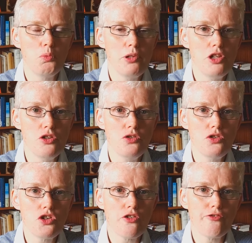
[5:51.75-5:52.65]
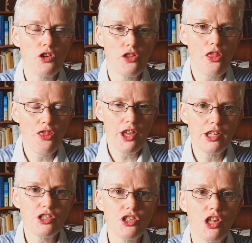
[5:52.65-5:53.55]
be used for the
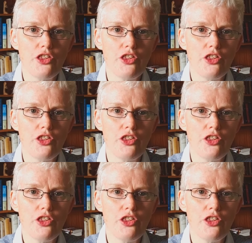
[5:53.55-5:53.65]
things